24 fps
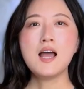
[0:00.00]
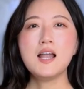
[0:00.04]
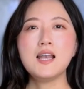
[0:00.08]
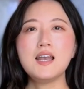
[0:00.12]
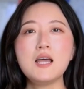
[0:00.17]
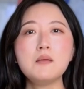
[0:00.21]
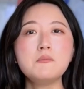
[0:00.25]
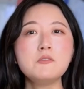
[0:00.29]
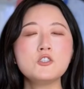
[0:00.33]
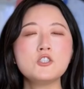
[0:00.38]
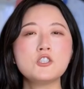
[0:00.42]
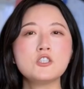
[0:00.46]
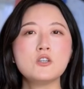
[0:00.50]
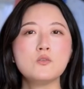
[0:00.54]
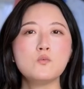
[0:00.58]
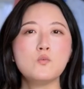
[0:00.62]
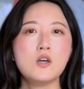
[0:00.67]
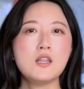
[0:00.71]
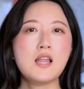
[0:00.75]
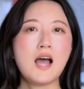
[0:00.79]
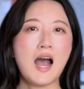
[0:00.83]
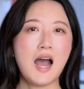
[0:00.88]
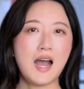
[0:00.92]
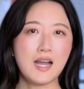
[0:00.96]
Let me share
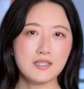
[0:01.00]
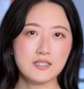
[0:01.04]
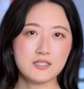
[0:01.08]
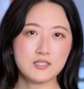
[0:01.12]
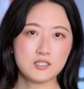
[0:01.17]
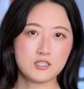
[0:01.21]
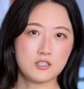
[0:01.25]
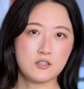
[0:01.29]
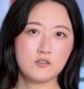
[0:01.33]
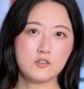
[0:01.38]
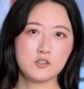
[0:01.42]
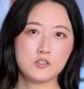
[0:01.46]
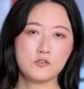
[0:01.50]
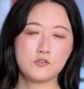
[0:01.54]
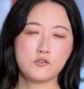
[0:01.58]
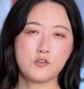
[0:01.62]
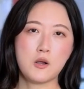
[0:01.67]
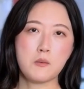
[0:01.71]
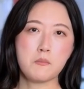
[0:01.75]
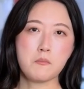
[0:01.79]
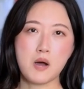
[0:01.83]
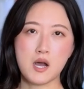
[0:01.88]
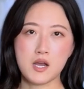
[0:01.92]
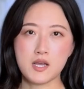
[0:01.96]
what I discovered
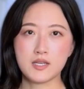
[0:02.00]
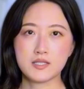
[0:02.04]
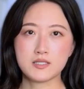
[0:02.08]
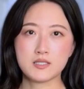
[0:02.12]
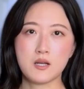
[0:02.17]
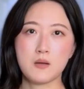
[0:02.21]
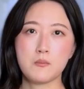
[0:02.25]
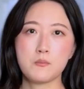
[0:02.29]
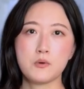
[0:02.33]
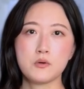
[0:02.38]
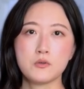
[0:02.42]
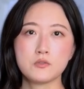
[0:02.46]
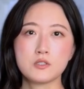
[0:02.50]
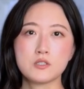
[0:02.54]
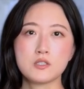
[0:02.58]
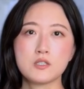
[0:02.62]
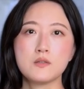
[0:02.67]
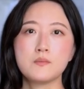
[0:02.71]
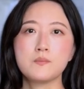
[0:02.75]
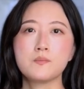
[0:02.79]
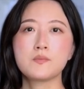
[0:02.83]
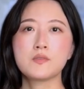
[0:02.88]
from my examples.